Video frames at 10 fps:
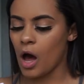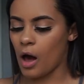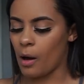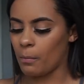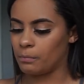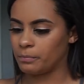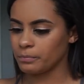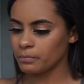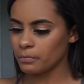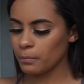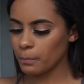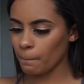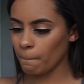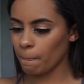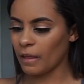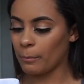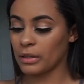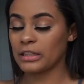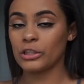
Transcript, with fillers: Um, but